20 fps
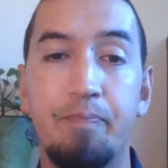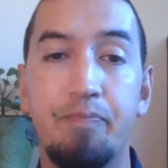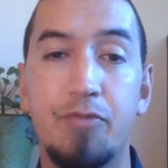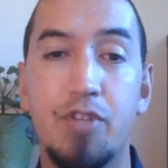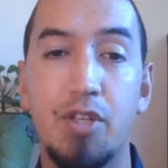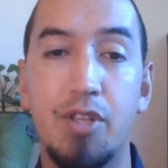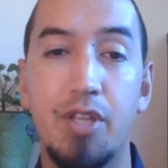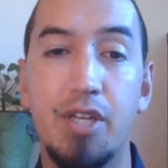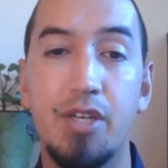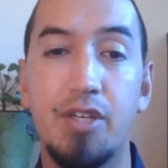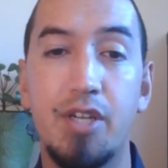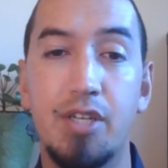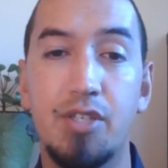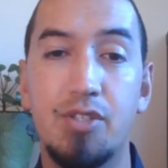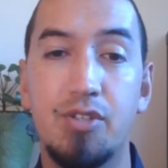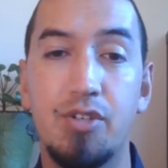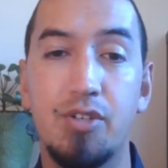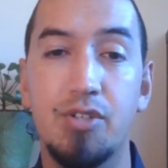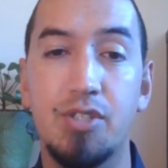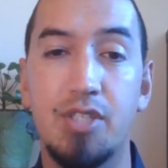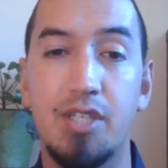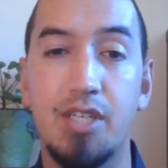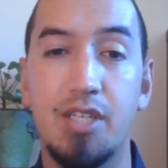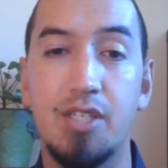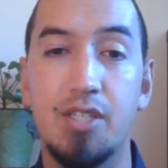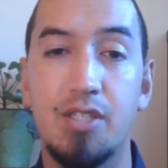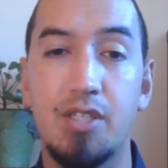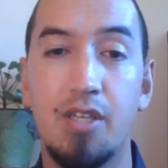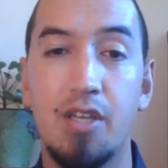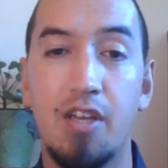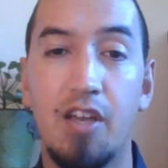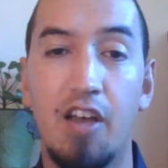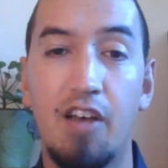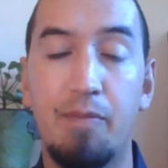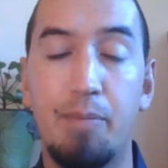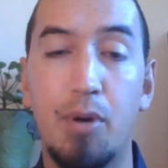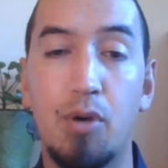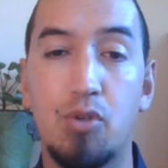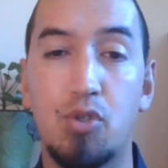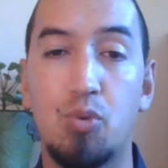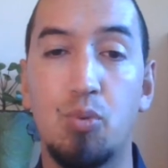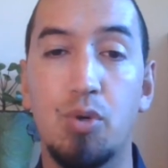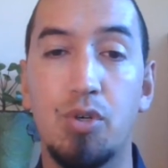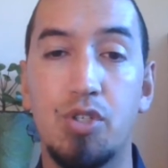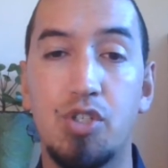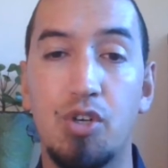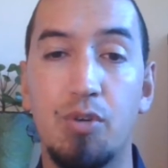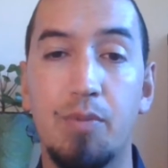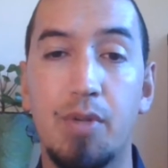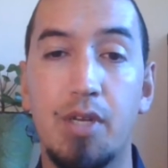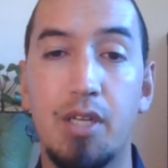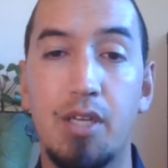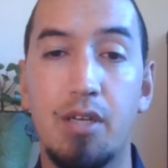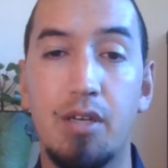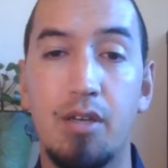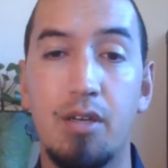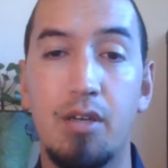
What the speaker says: to the industrial cities of post-war Germany,